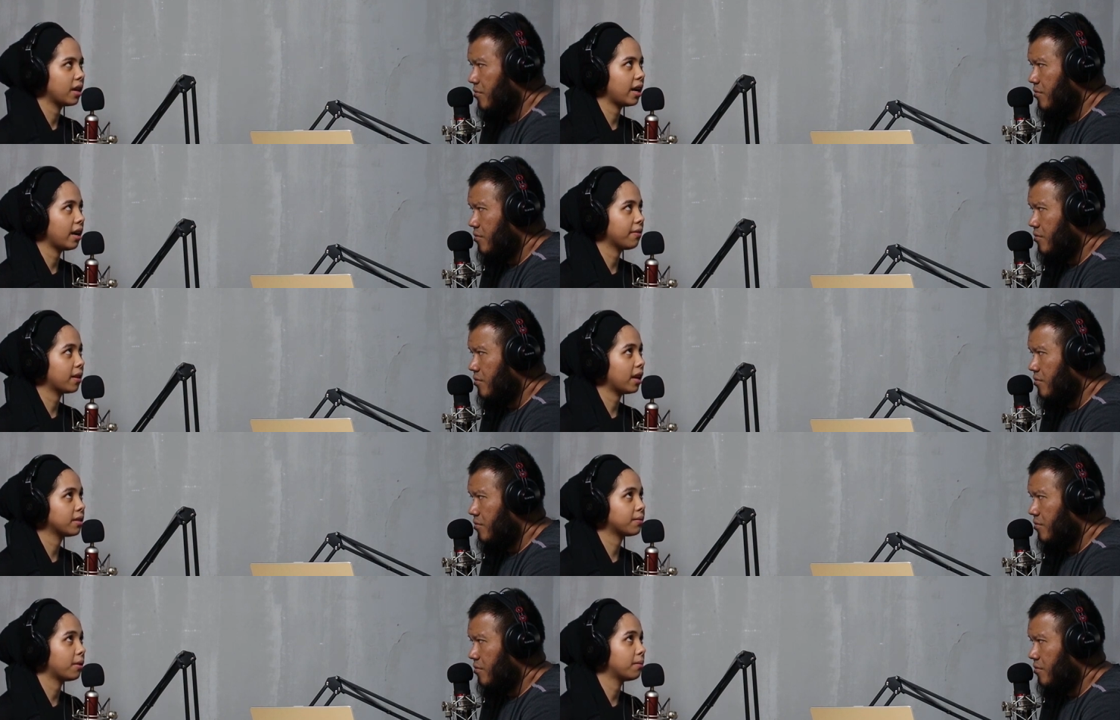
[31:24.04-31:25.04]
Speaker 1: I have
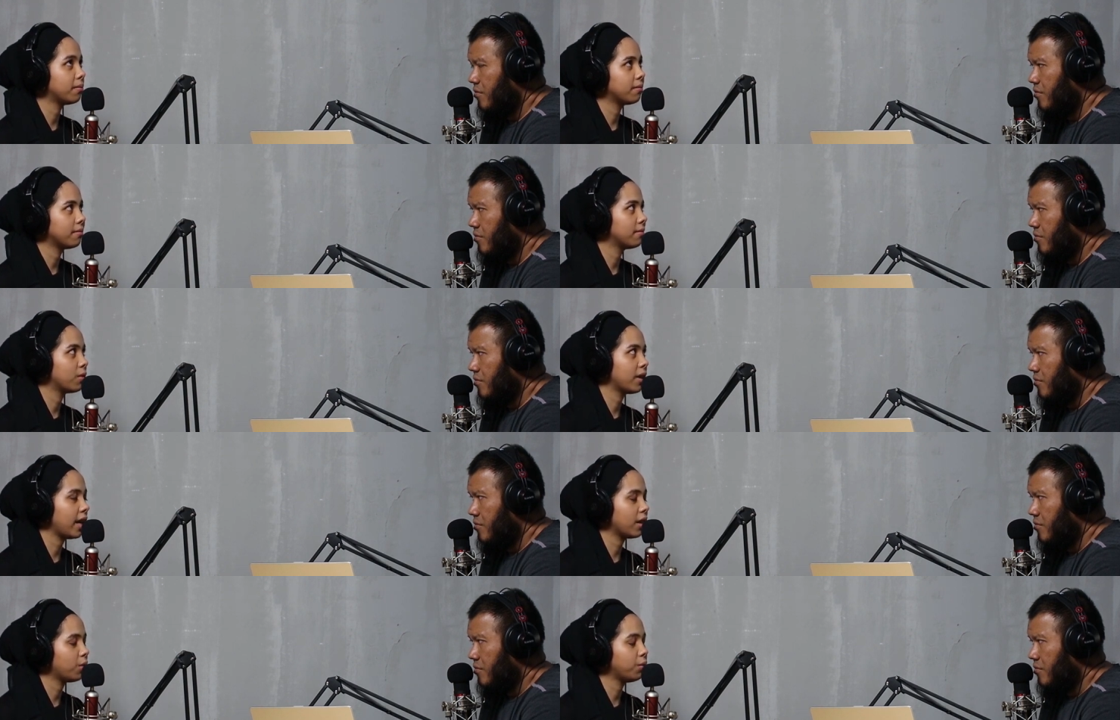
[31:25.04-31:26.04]
class from
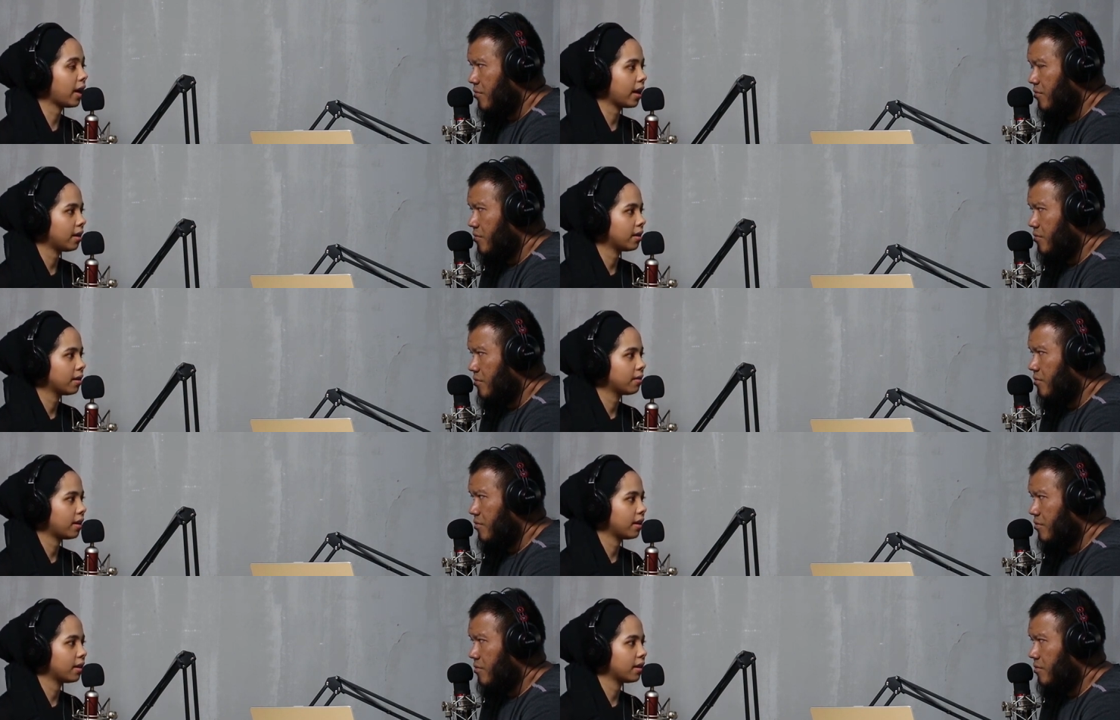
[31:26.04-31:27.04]
eight to nine,
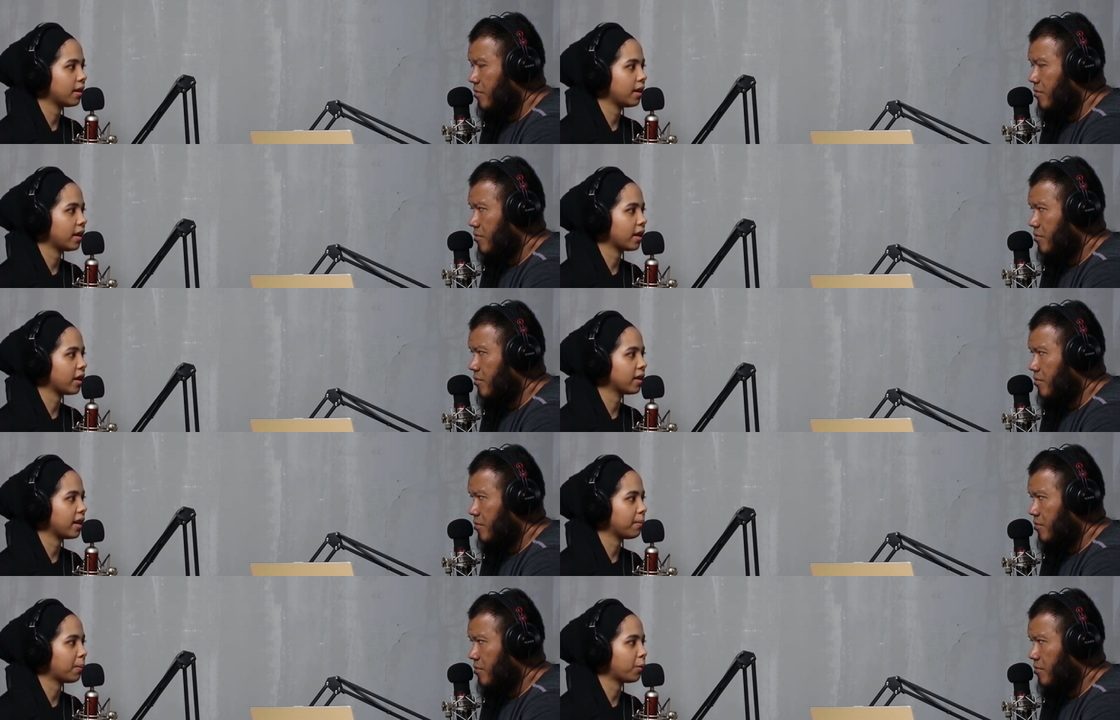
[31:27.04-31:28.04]
right? And I can't
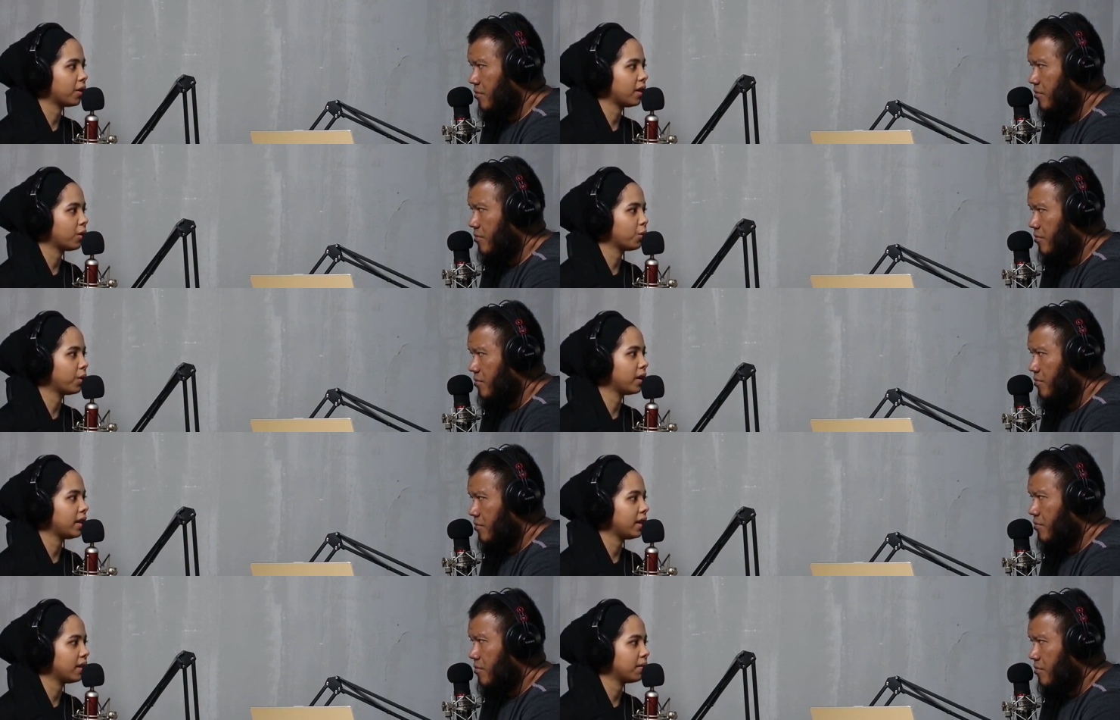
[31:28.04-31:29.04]
get my protein too
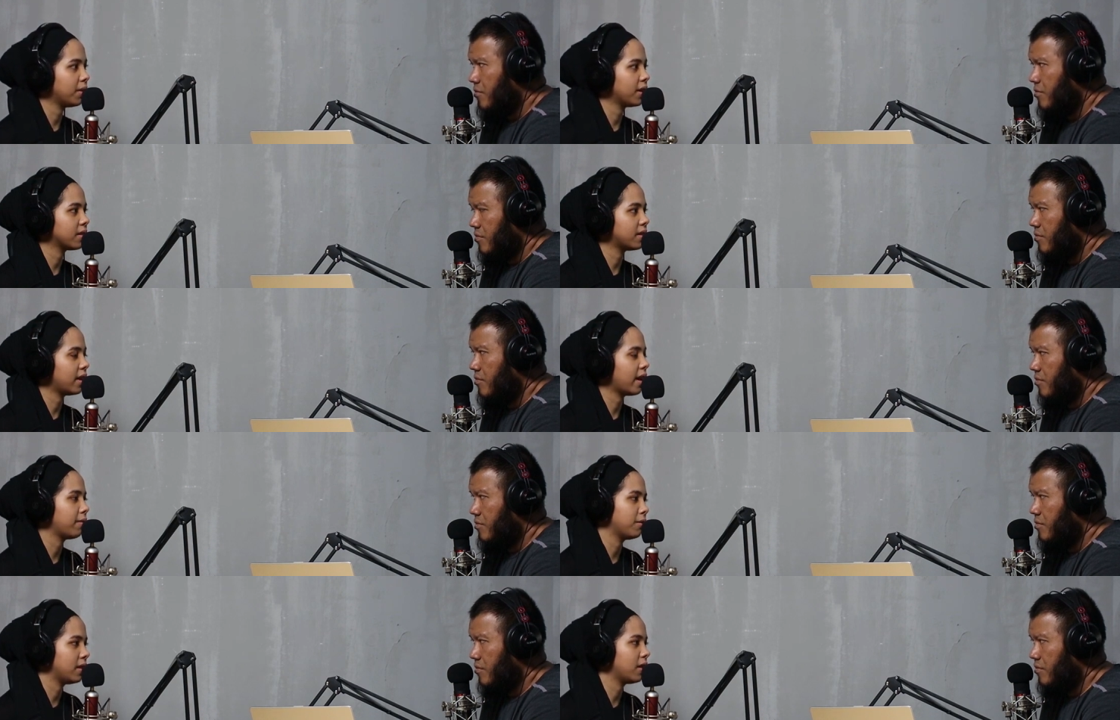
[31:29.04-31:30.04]
early in because then I
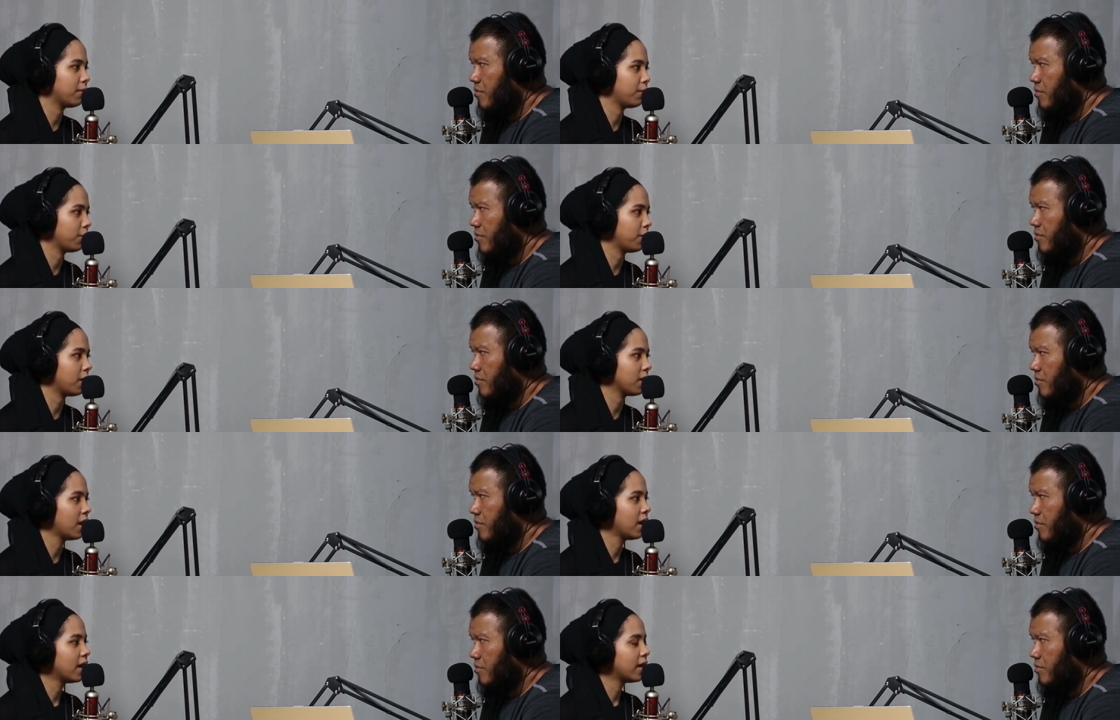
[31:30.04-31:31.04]
have to sit down for too long.
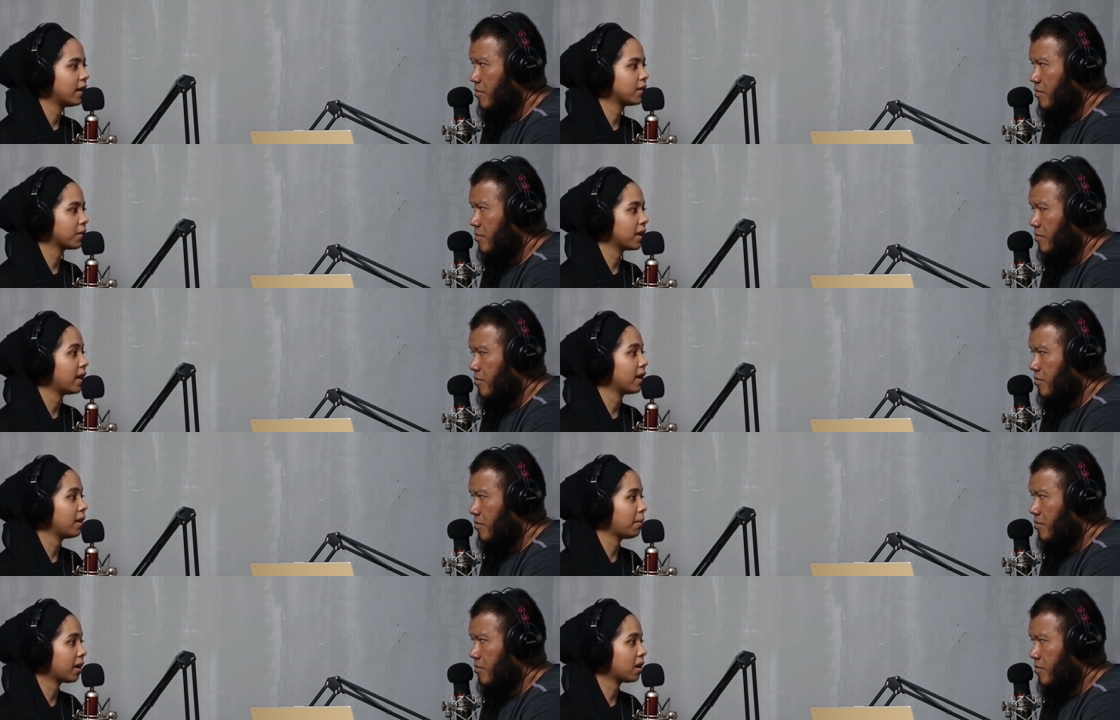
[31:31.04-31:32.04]
Then it's okay. Then I
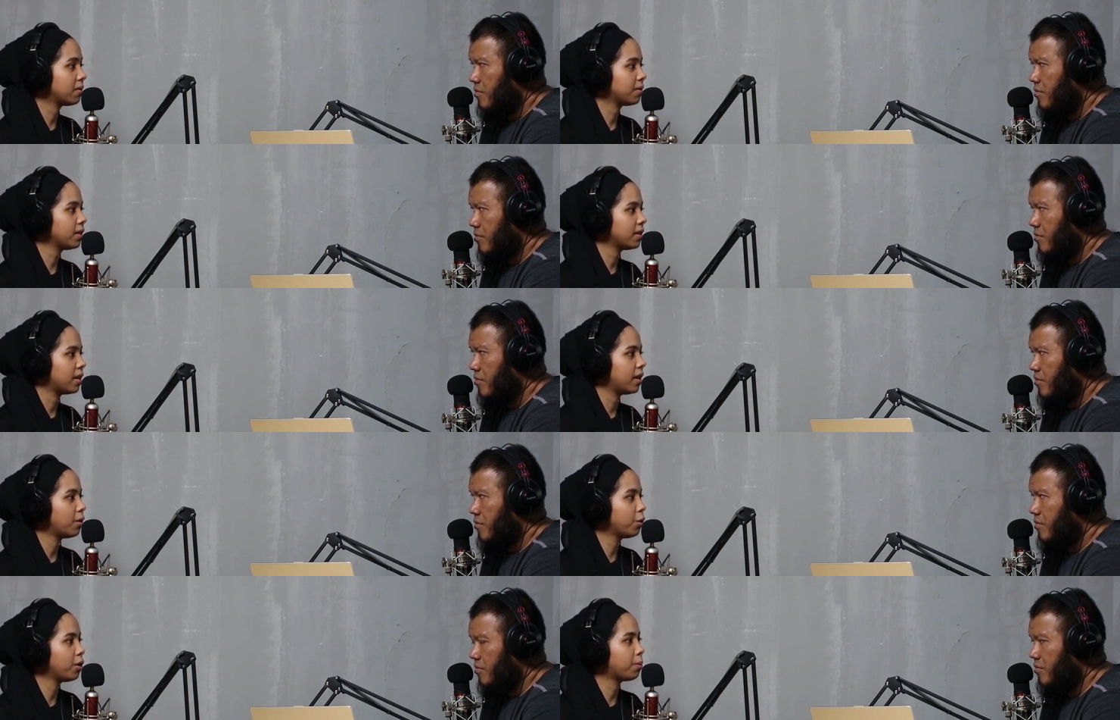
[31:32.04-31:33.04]
take my carbs first and
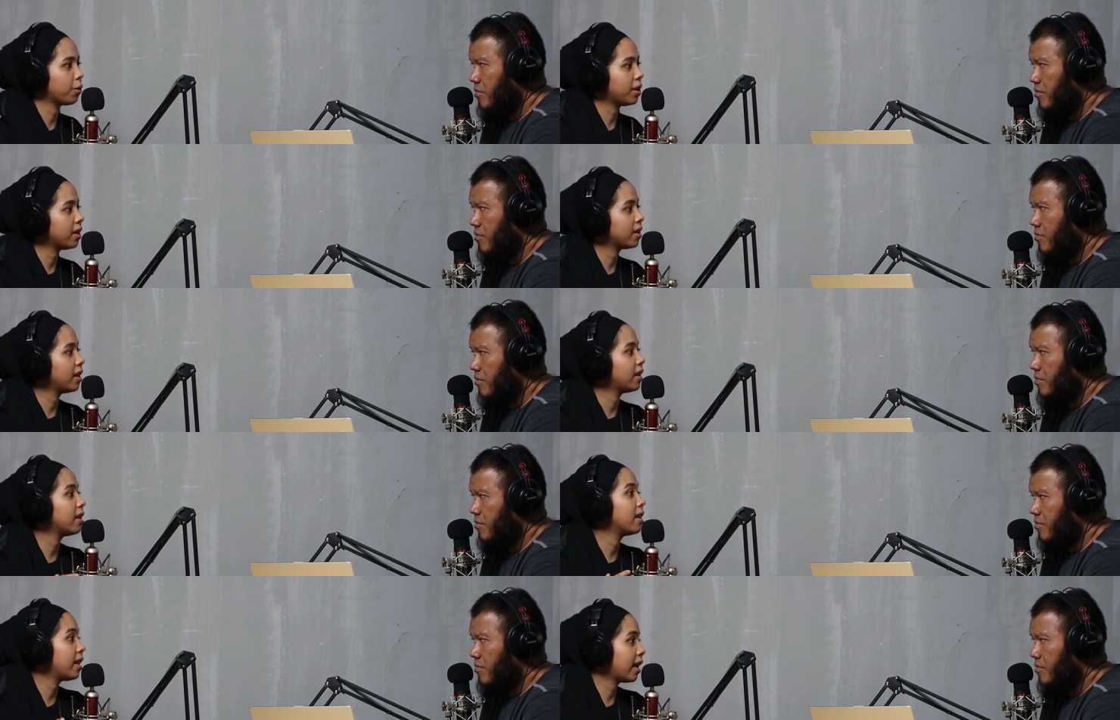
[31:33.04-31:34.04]
then load the protein
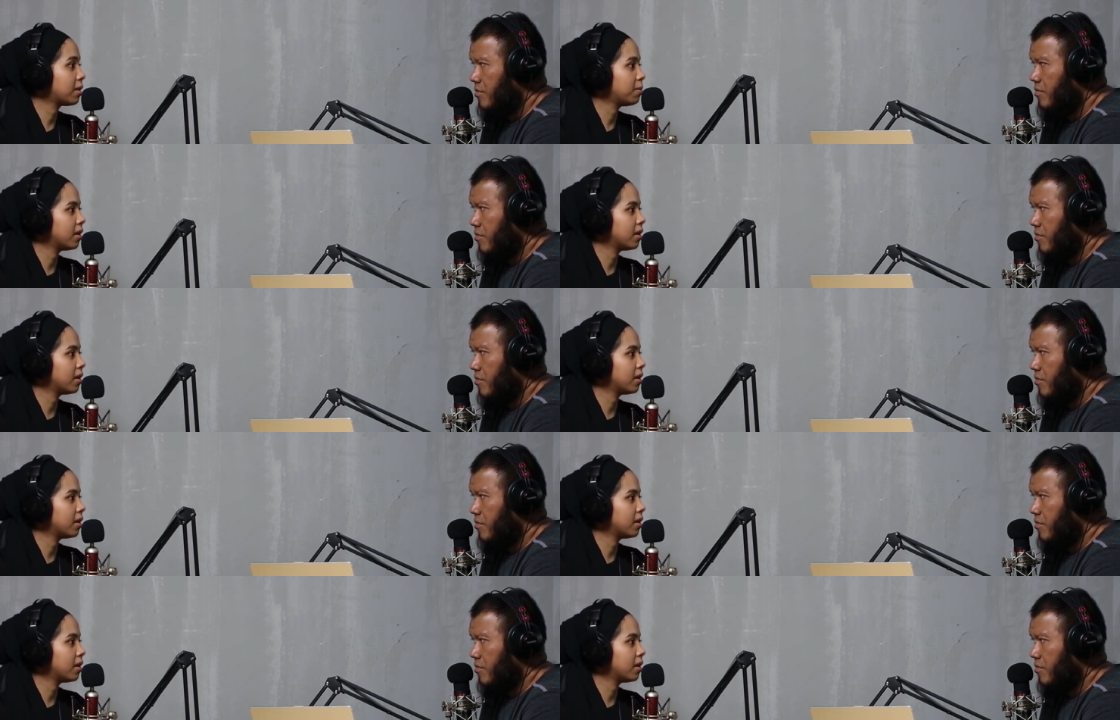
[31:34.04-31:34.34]
in the next